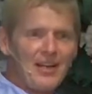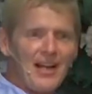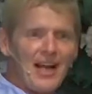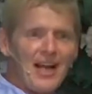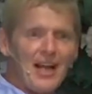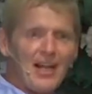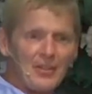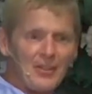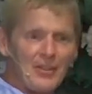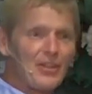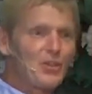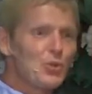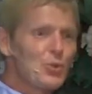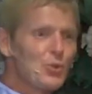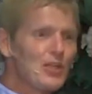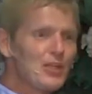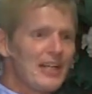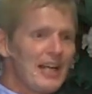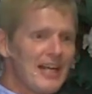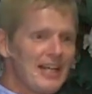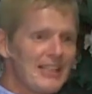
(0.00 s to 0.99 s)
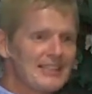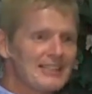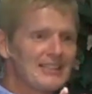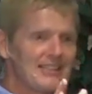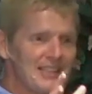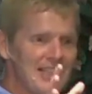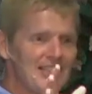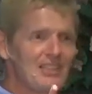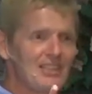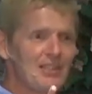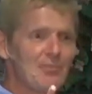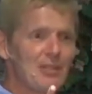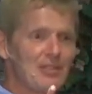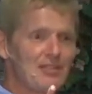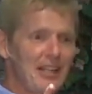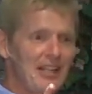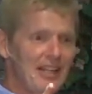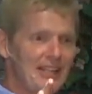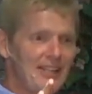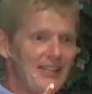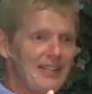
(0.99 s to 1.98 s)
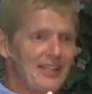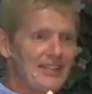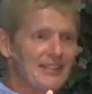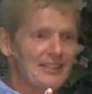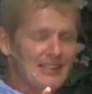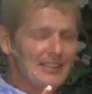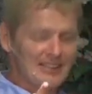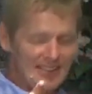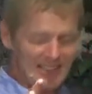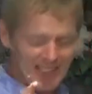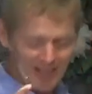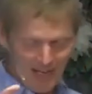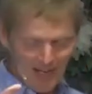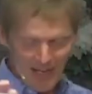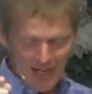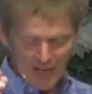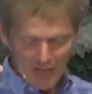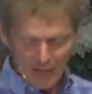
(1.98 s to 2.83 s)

the tour guide said something like this. He said, you